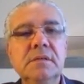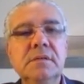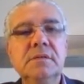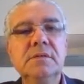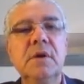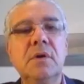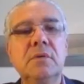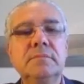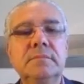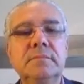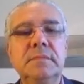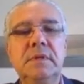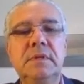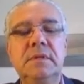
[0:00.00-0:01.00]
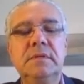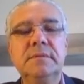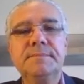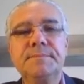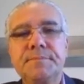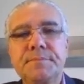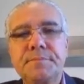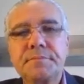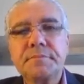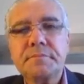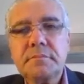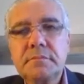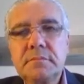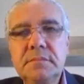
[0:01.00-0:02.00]
So
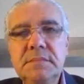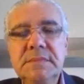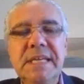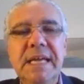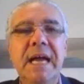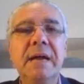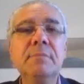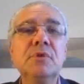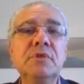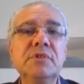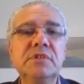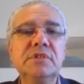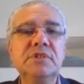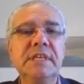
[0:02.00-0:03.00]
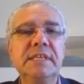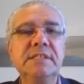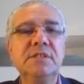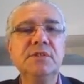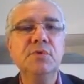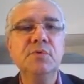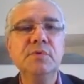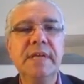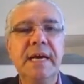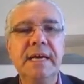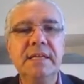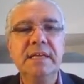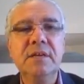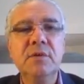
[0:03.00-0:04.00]
I'm going to suggest to you
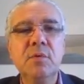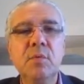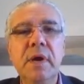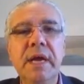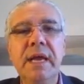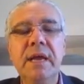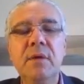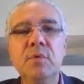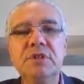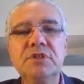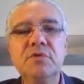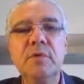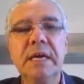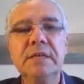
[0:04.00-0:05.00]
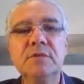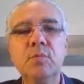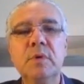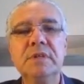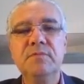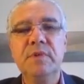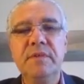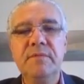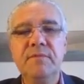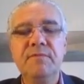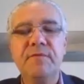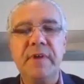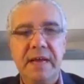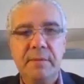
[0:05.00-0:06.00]
that in a way we attract what we
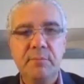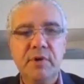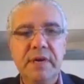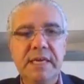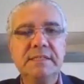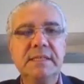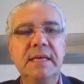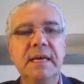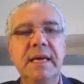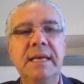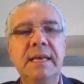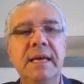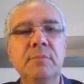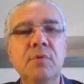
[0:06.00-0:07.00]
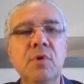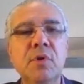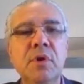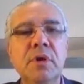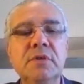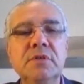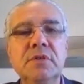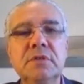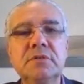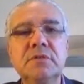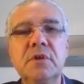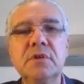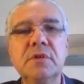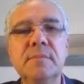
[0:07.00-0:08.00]
vibrate, and I'm going to
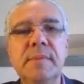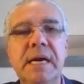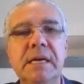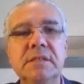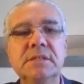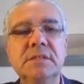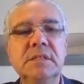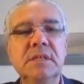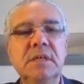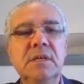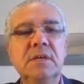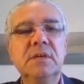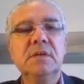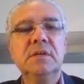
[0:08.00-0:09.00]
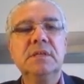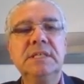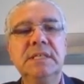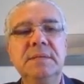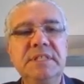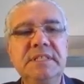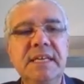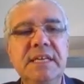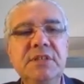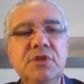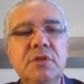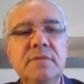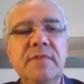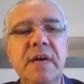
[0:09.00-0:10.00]
talk about
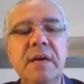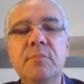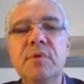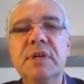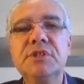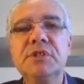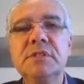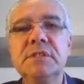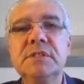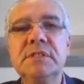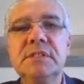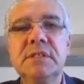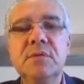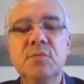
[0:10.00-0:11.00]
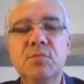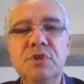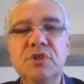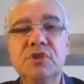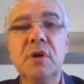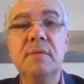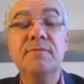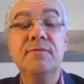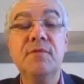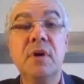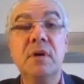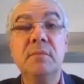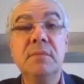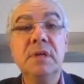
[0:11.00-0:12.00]
limitation vibrations, which come
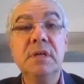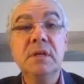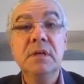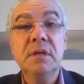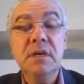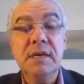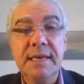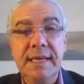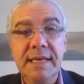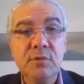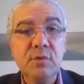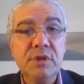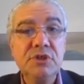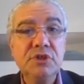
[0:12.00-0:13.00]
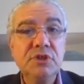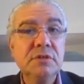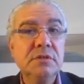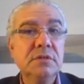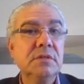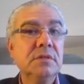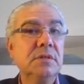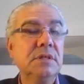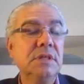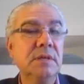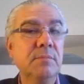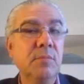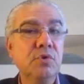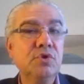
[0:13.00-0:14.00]
from language,
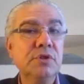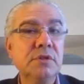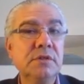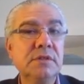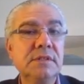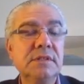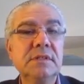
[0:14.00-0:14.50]
emotions,